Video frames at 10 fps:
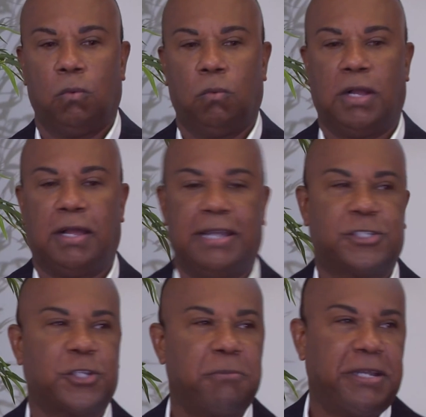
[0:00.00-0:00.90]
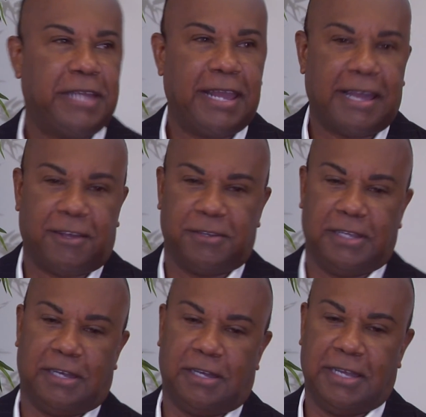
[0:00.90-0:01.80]
Well, I start my day out
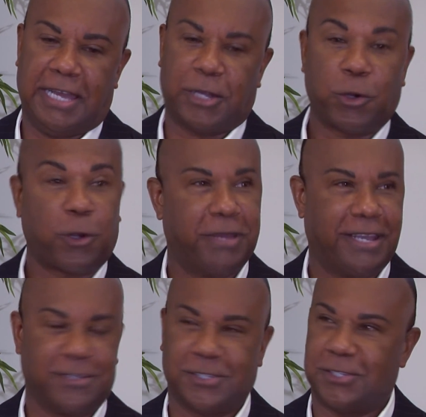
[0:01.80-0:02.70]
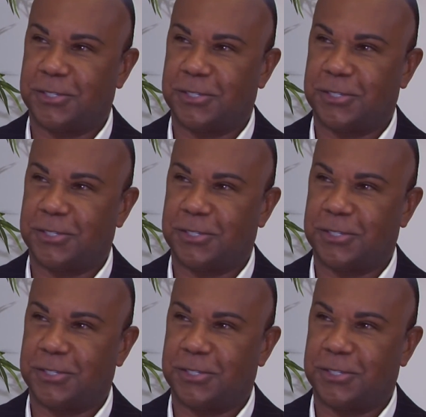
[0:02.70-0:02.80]
at Coral Bagels. It's